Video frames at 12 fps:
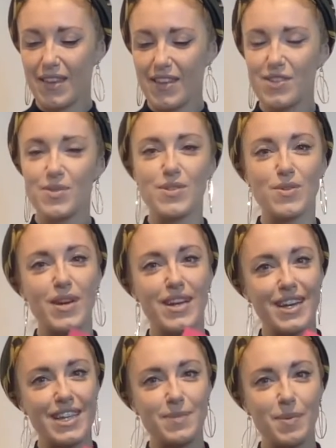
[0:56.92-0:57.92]
So it's quite
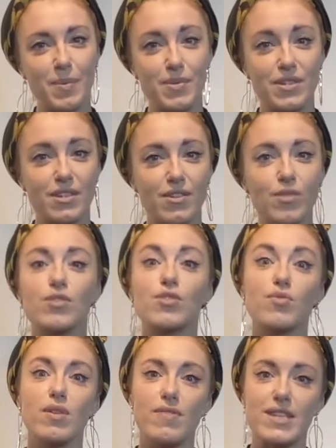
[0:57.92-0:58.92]
nice to be able to
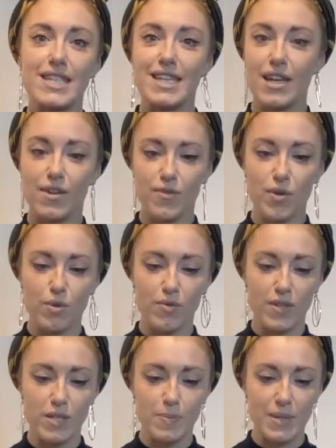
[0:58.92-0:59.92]
revisit a few of
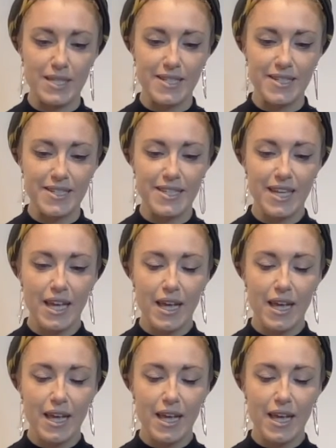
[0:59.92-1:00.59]
these pieces.